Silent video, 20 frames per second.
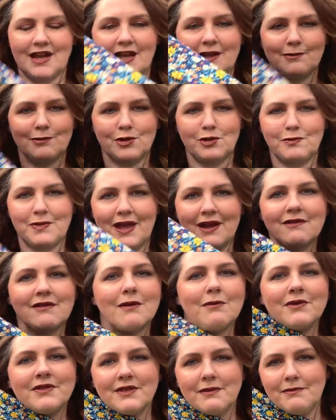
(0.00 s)
dark blue
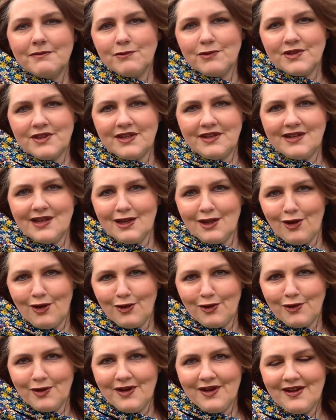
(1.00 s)
background with the with the
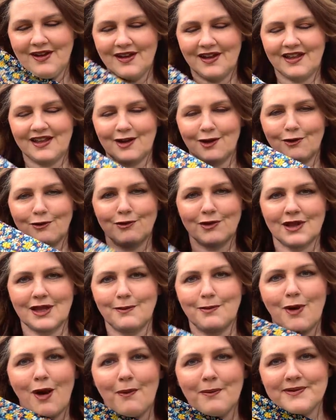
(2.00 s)
yellow. I think it really
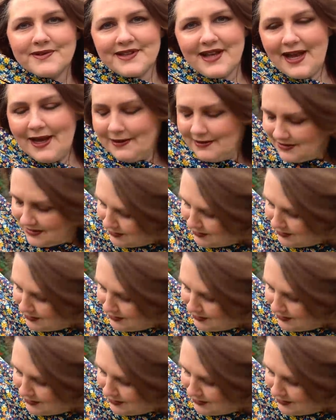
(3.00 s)
pops out.